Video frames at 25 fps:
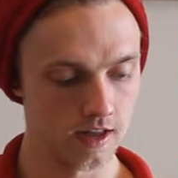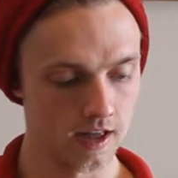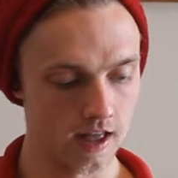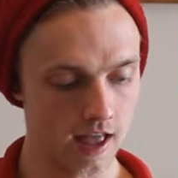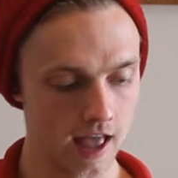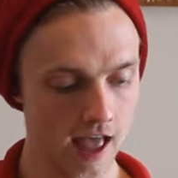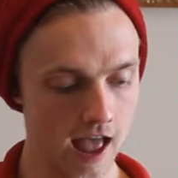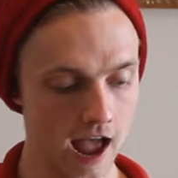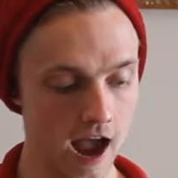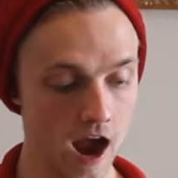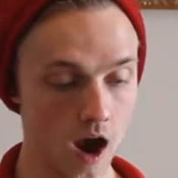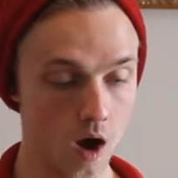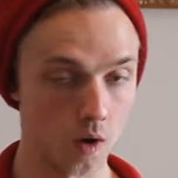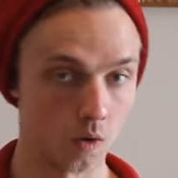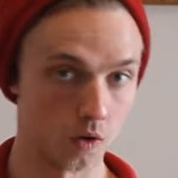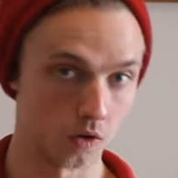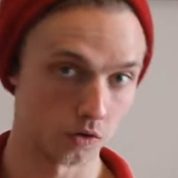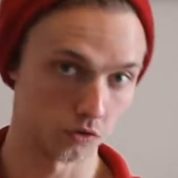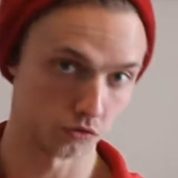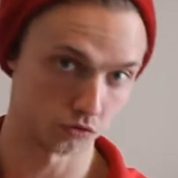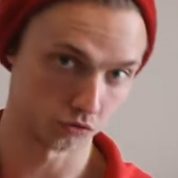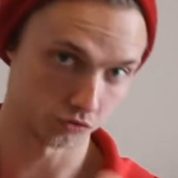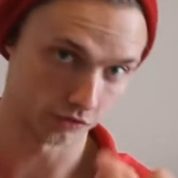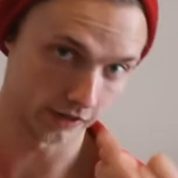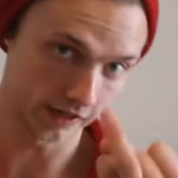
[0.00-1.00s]
Our
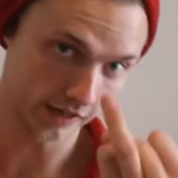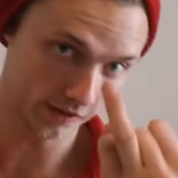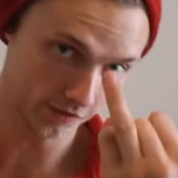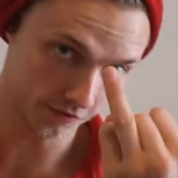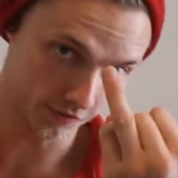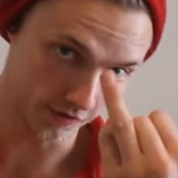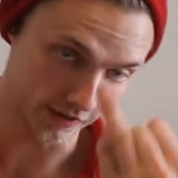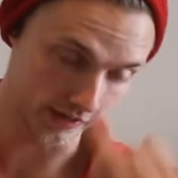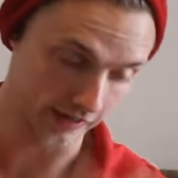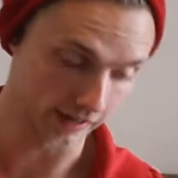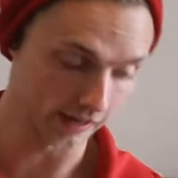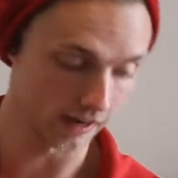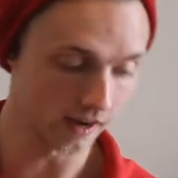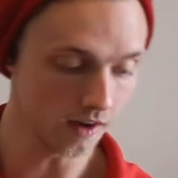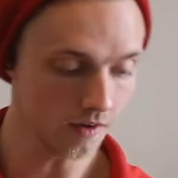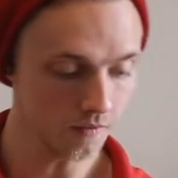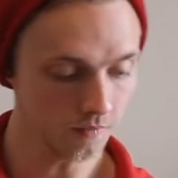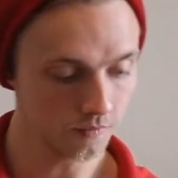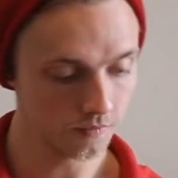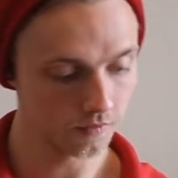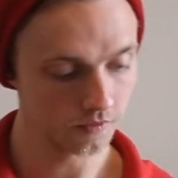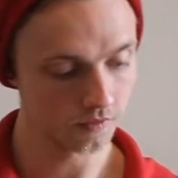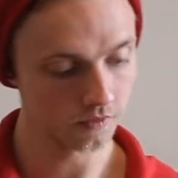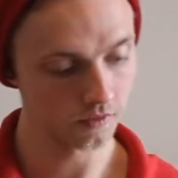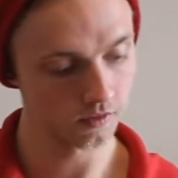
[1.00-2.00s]
ring finger
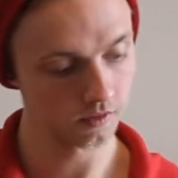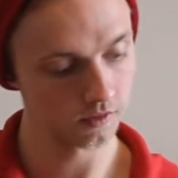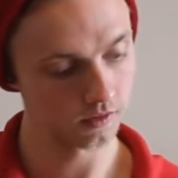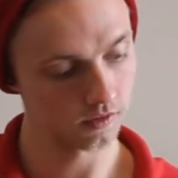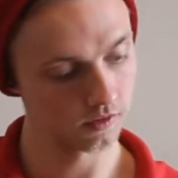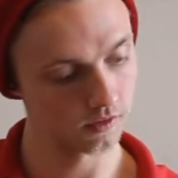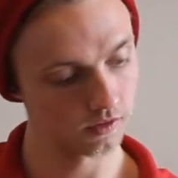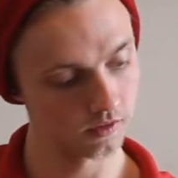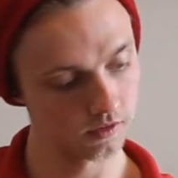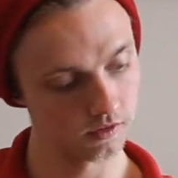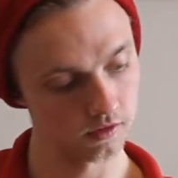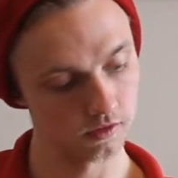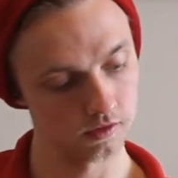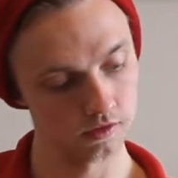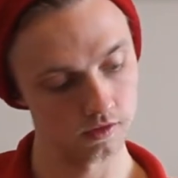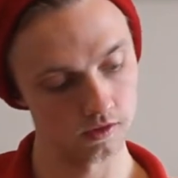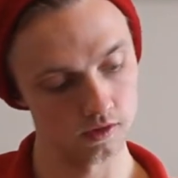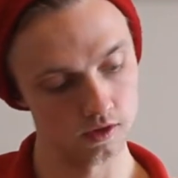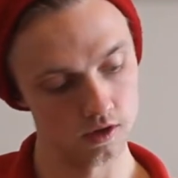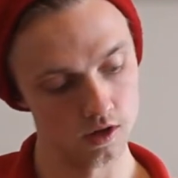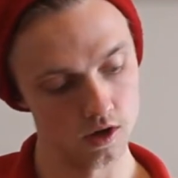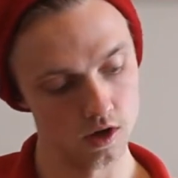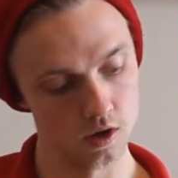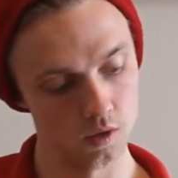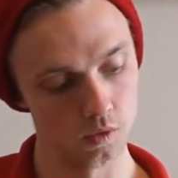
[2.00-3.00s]

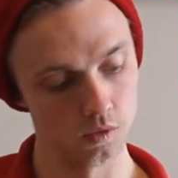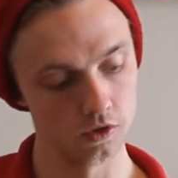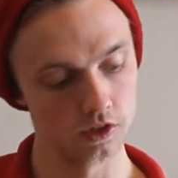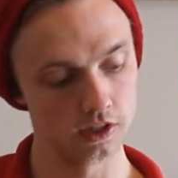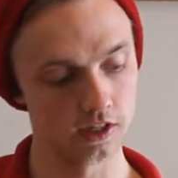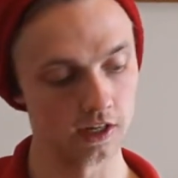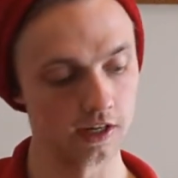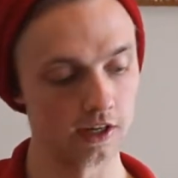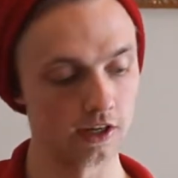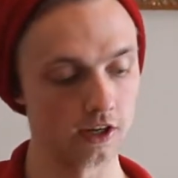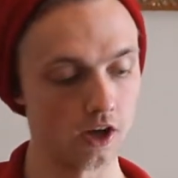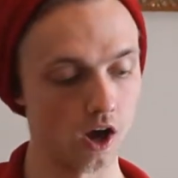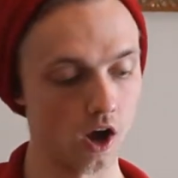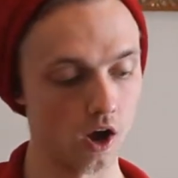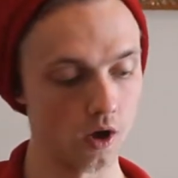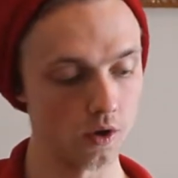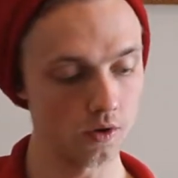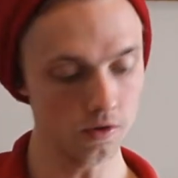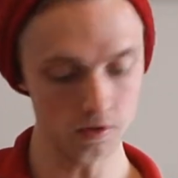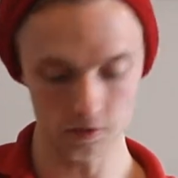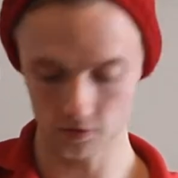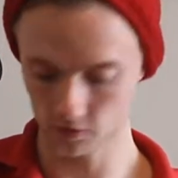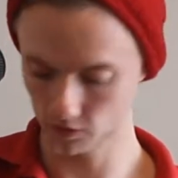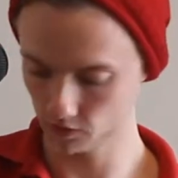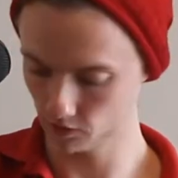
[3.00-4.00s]
was going to go
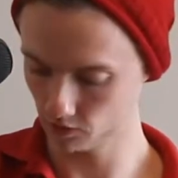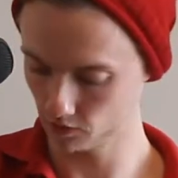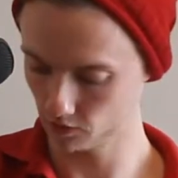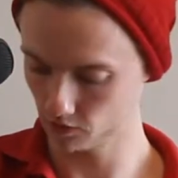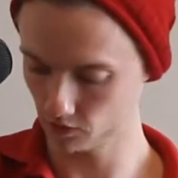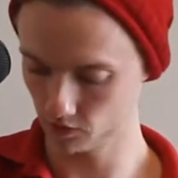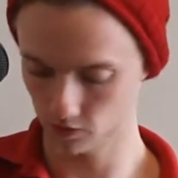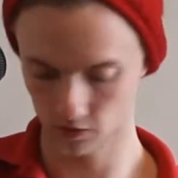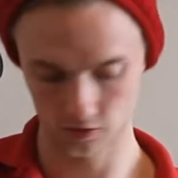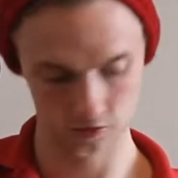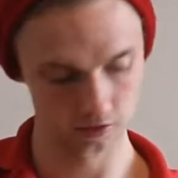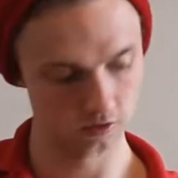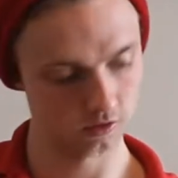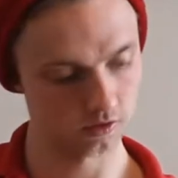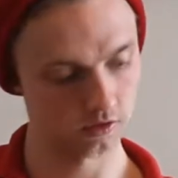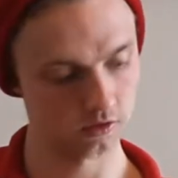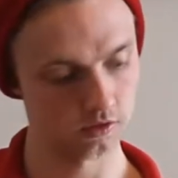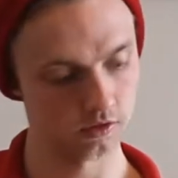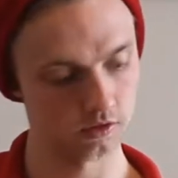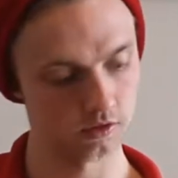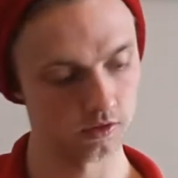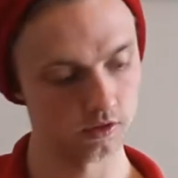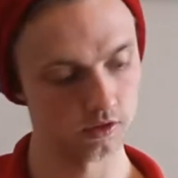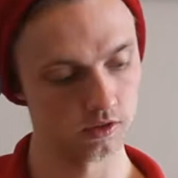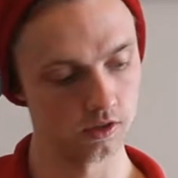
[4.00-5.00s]

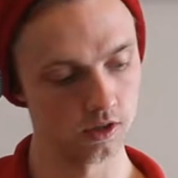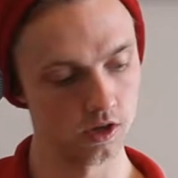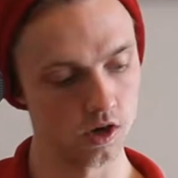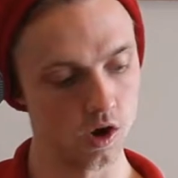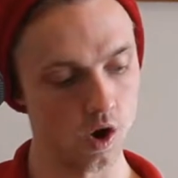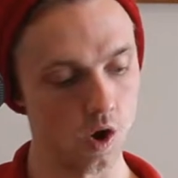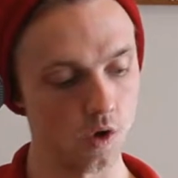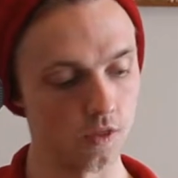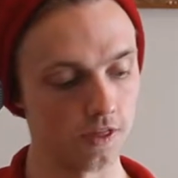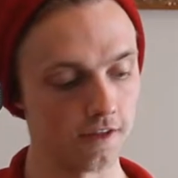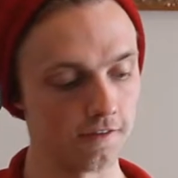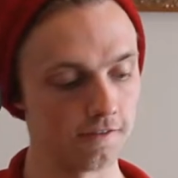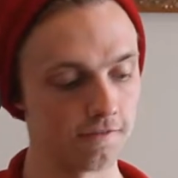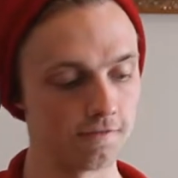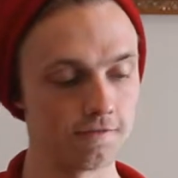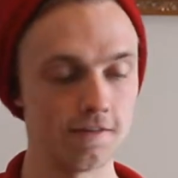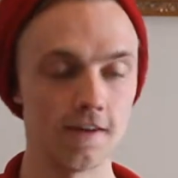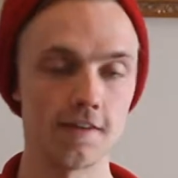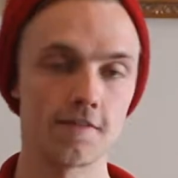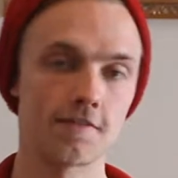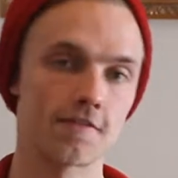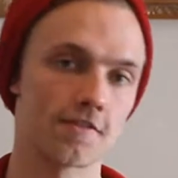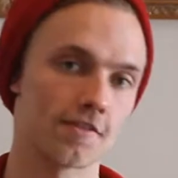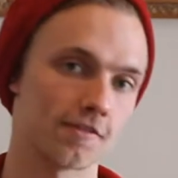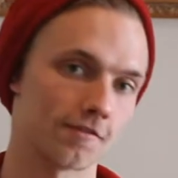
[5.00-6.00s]
on the
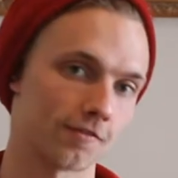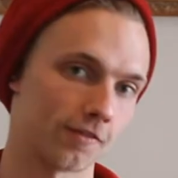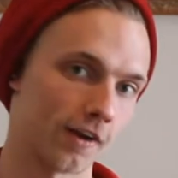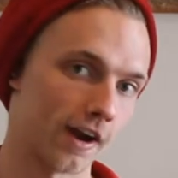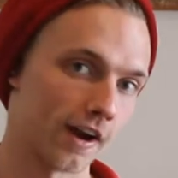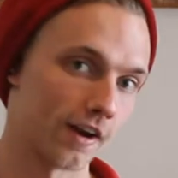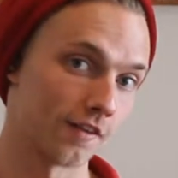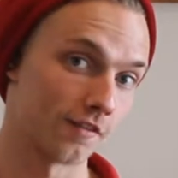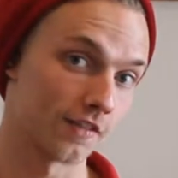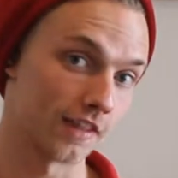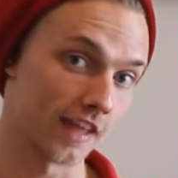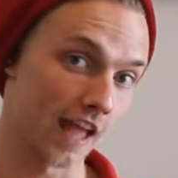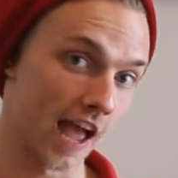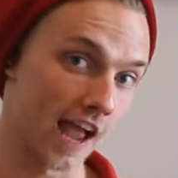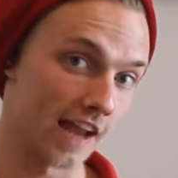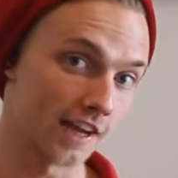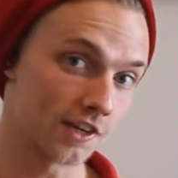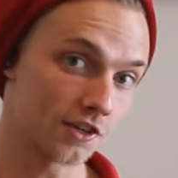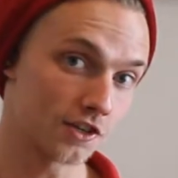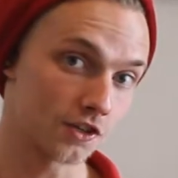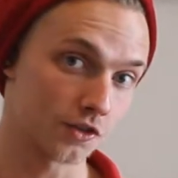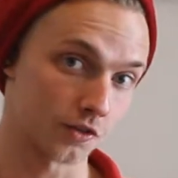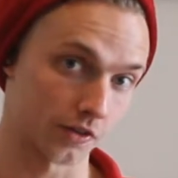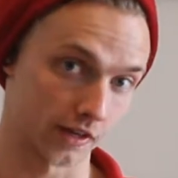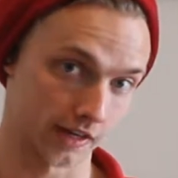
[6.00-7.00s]
5th fret of the A
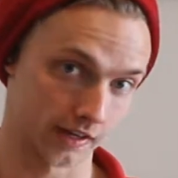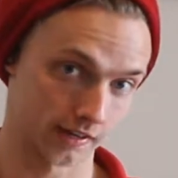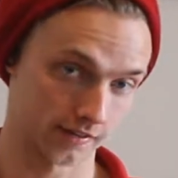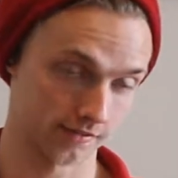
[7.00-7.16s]
string.